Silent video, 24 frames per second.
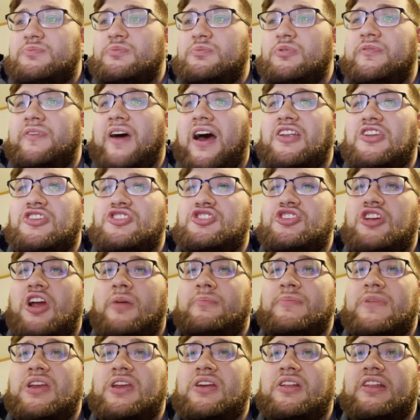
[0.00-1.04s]
move on to
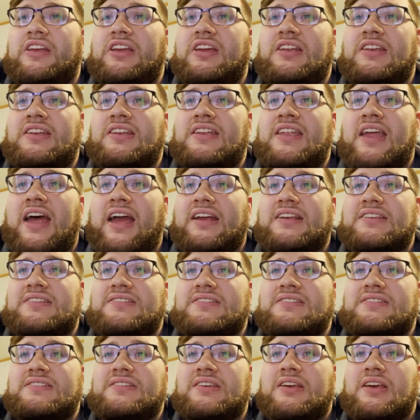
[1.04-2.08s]
Charmeleon
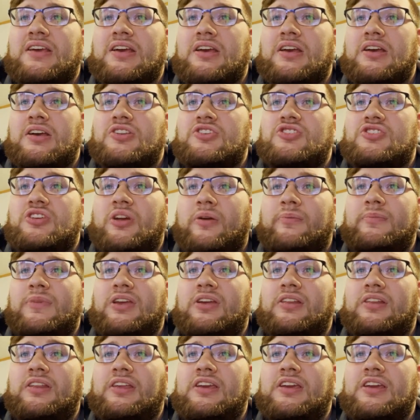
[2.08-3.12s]
next.
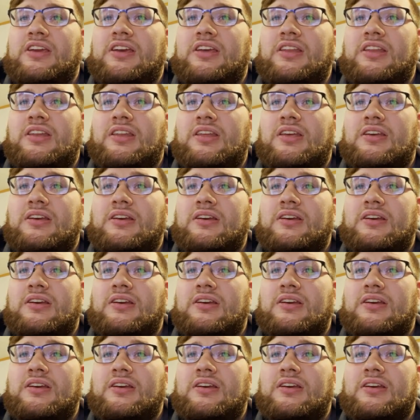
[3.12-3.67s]
Charmeleon,